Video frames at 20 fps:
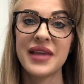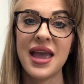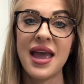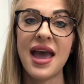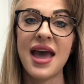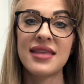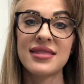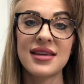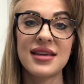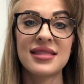
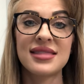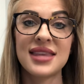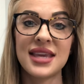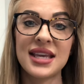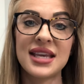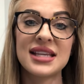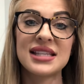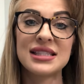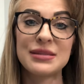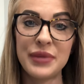And they think
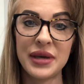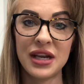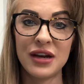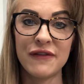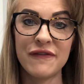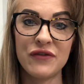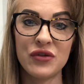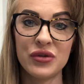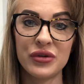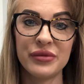it's
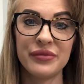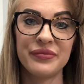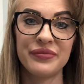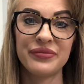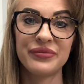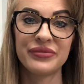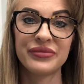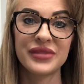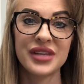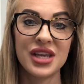pitiful.
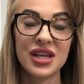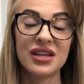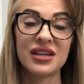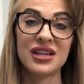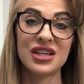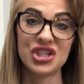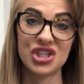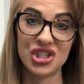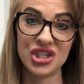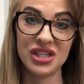
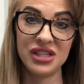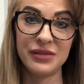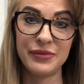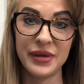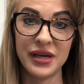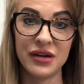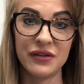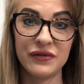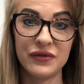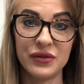Because she's
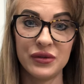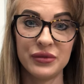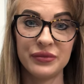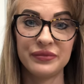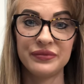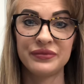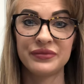pitiful.